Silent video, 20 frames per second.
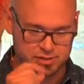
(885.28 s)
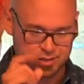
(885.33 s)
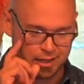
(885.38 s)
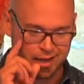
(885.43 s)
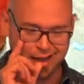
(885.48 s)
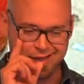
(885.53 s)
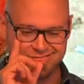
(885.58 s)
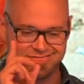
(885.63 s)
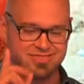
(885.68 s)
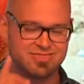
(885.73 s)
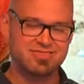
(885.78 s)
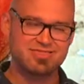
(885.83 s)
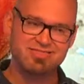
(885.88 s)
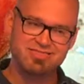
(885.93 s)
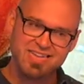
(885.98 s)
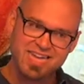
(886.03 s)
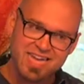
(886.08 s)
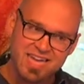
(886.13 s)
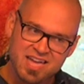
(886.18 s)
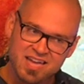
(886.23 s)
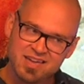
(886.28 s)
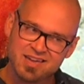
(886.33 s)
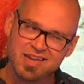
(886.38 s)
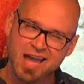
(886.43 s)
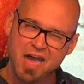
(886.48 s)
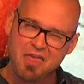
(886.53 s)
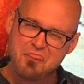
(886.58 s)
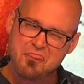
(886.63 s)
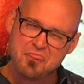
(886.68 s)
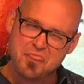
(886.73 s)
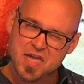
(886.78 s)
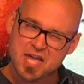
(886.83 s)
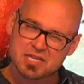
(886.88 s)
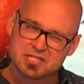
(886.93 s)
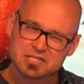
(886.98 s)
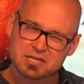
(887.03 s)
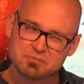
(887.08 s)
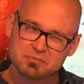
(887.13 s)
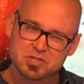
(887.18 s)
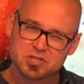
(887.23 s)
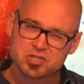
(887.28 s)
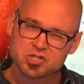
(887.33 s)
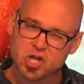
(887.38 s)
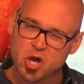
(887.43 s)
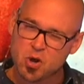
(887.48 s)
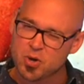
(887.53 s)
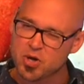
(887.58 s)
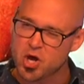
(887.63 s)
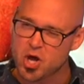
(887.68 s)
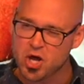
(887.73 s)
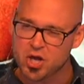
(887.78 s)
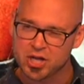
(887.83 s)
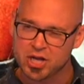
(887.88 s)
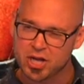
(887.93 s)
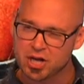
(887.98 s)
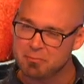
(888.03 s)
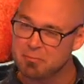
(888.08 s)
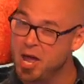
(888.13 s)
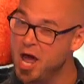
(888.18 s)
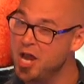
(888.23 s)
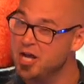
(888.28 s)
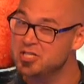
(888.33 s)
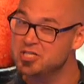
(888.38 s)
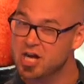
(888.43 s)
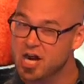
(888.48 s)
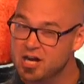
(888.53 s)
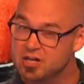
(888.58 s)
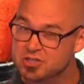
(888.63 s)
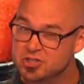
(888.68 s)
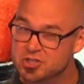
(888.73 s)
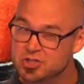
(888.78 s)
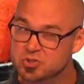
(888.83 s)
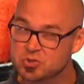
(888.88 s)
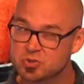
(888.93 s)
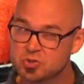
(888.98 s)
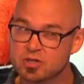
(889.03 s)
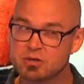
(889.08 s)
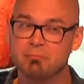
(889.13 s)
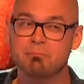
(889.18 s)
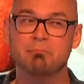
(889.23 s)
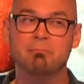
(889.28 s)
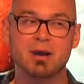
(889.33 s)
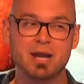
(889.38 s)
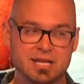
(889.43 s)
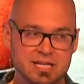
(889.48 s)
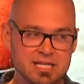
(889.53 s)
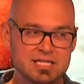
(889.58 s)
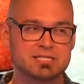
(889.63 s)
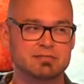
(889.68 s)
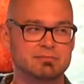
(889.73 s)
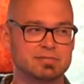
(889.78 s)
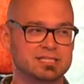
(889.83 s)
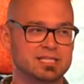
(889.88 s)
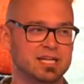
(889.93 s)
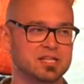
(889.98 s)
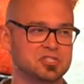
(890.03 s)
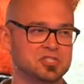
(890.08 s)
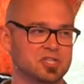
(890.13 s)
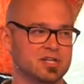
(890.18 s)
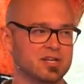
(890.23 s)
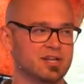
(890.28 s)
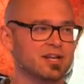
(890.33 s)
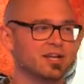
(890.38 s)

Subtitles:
like, I think something's going on here. I'm not entirely sure. Might need some attention.